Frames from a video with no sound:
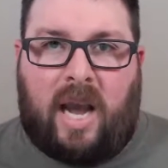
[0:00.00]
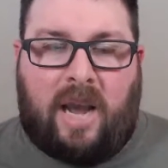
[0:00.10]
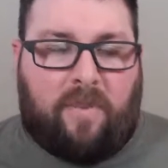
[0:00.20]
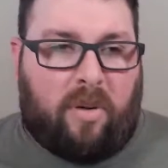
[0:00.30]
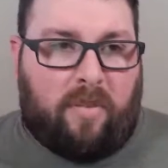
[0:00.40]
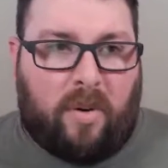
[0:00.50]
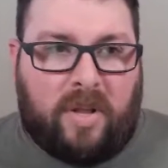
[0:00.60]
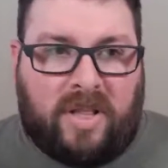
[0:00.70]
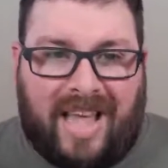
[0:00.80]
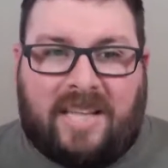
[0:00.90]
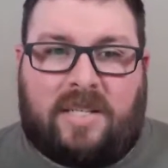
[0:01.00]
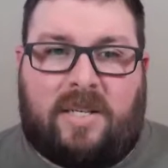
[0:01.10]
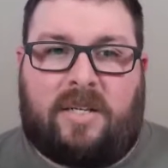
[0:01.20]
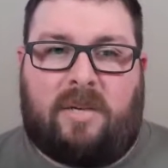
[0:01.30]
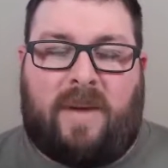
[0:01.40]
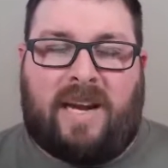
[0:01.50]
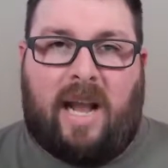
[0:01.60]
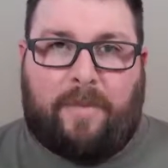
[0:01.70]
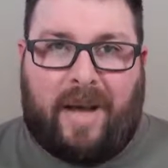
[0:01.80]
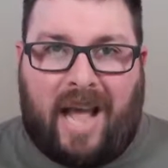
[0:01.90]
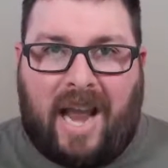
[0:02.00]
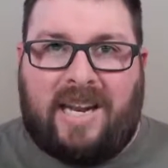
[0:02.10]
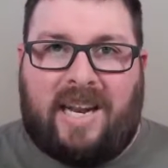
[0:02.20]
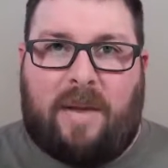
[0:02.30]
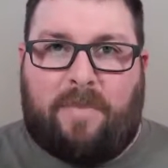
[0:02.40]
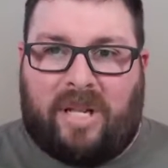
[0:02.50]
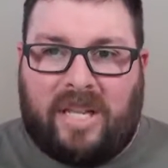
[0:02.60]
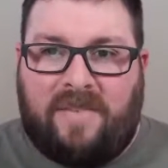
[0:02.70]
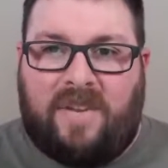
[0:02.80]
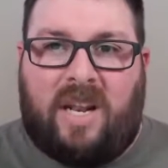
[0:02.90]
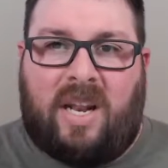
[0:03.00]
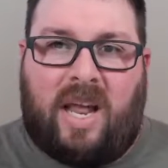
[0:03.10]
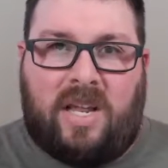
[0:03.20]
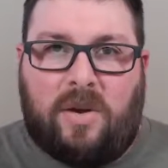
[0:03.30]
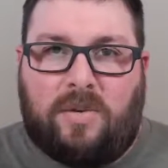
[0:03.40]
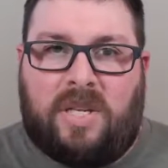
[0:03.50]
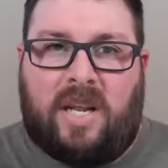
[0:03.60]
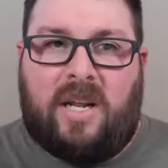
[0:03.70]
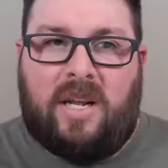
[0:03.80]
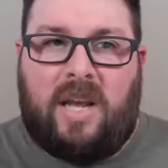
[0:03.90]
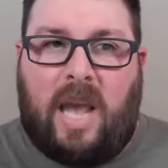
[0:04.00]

I promoted that system. I got behind it. I believed in it. I used it.